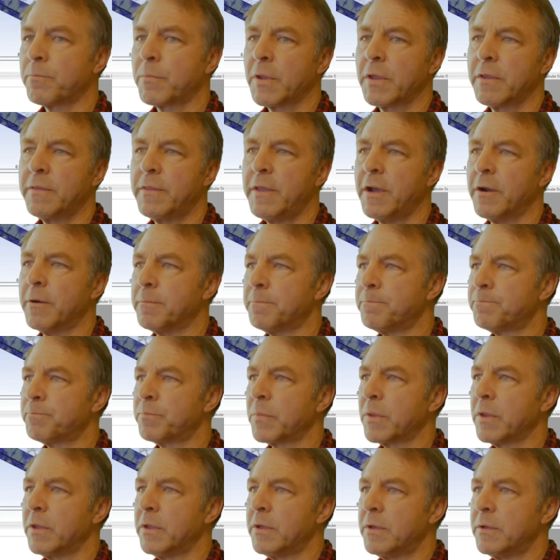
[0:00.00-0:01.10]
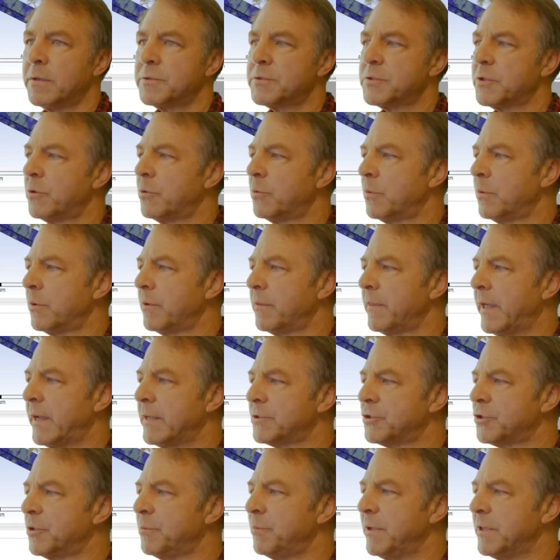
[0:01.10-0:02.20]
There. So that
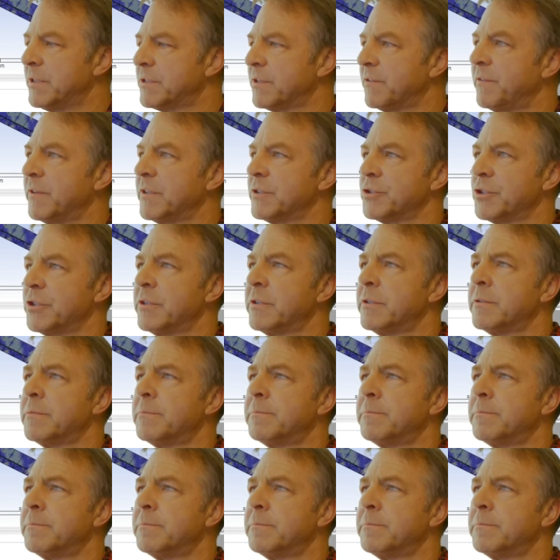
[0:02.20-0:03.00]
should be sufficient.